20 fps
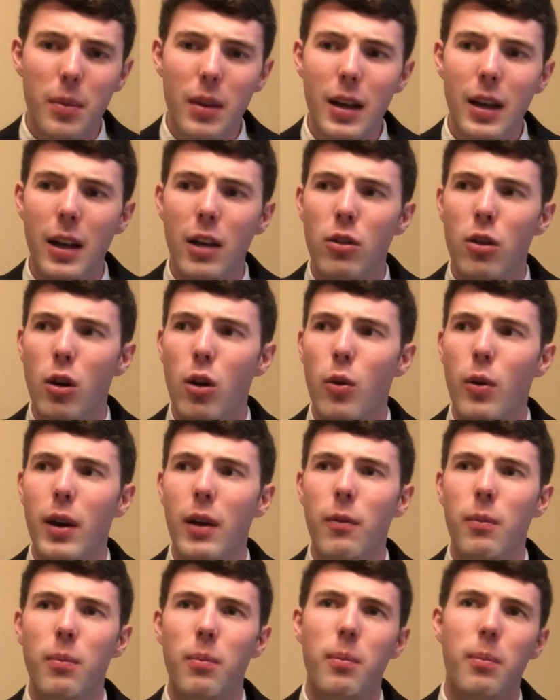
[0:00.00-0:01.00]

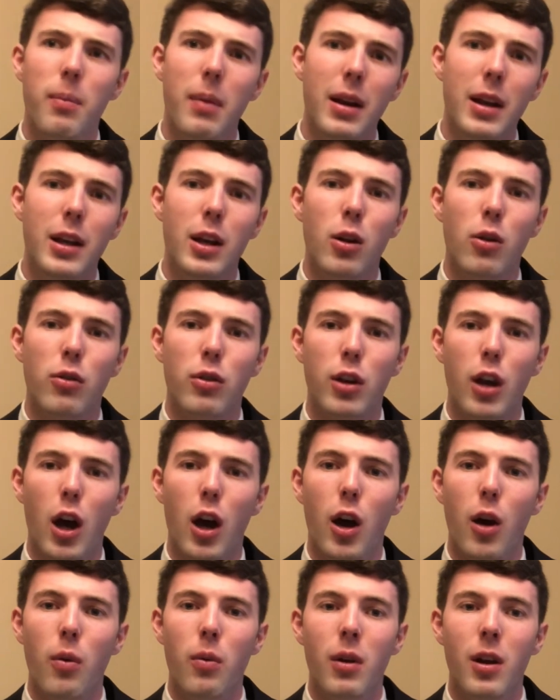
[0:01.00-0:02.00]
considering many years
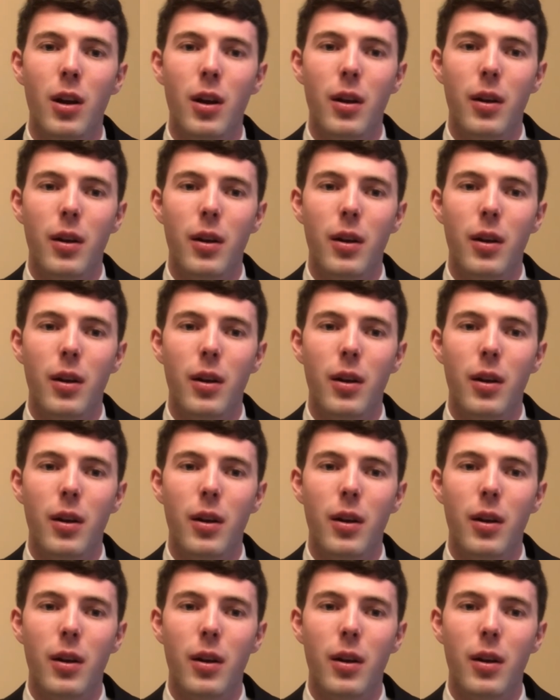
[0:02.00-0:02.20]
ago,